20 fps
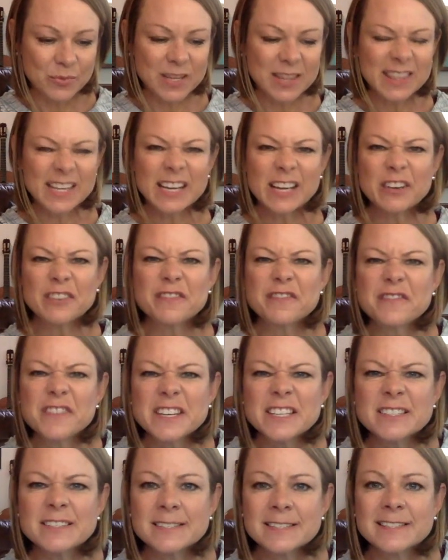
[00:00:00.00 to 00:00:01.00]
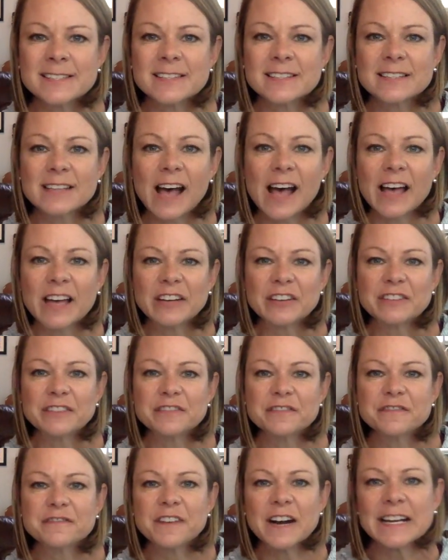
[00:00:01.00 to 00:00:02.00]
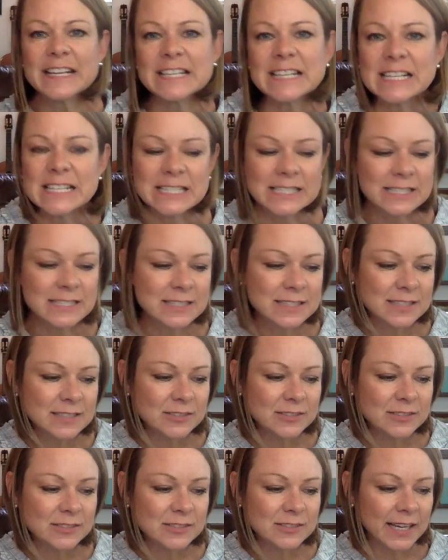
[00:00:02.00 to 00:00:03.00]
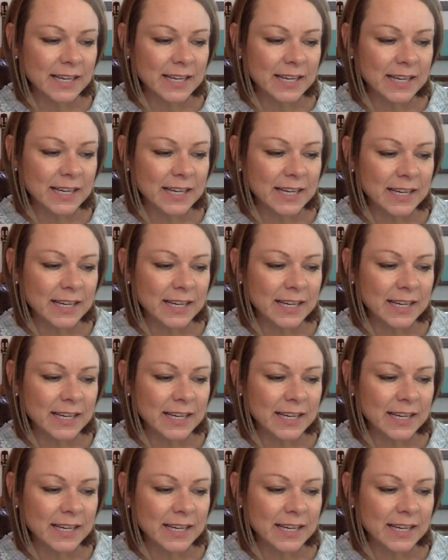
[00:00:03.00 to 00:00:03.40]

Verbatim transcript: We think a fist is a sign of fighting, right?